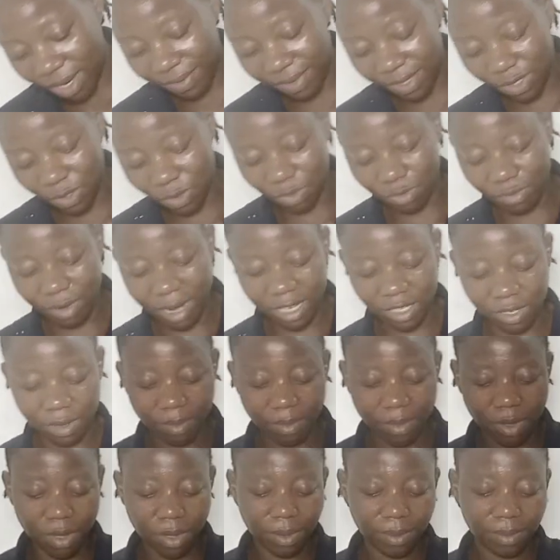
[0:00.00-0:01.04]
leave it to dry some
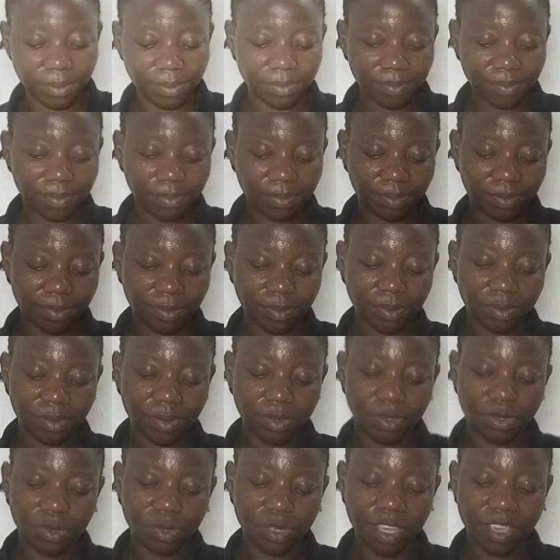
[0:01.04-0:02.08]
more
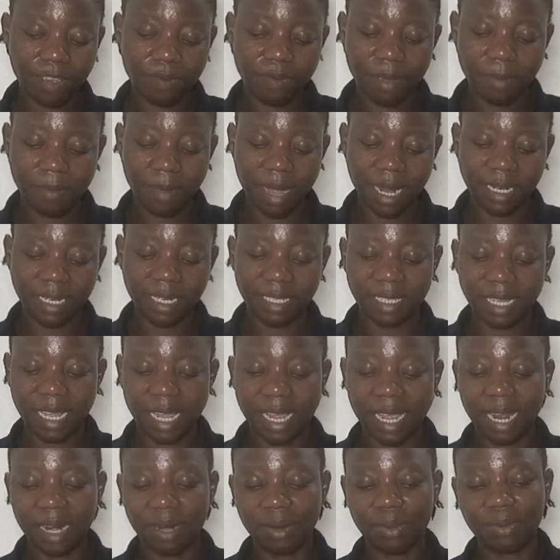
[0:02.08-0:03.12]
to give me my
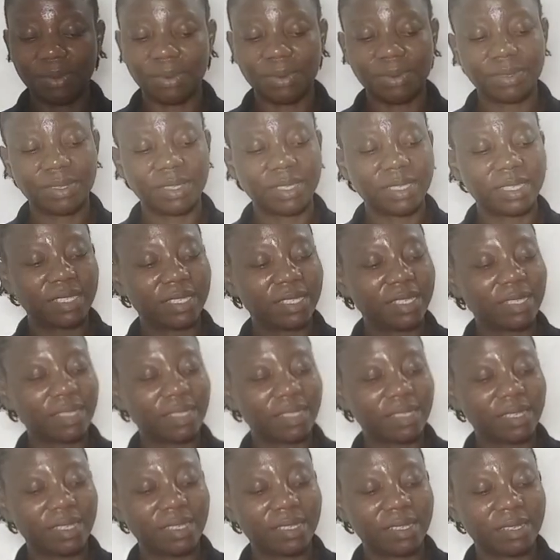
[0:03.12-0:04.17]
desired look. This
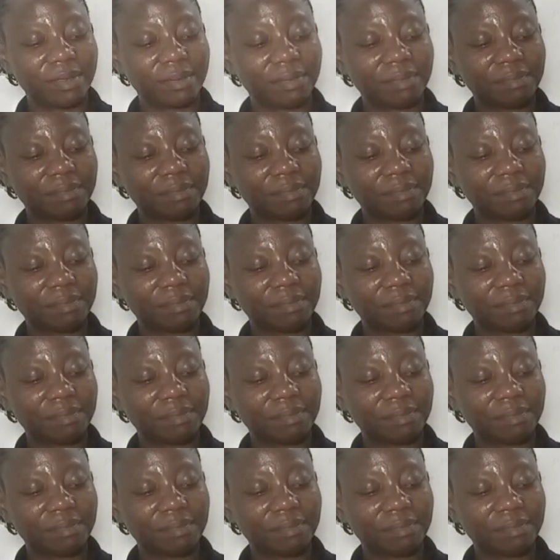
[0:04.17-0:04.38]
is it.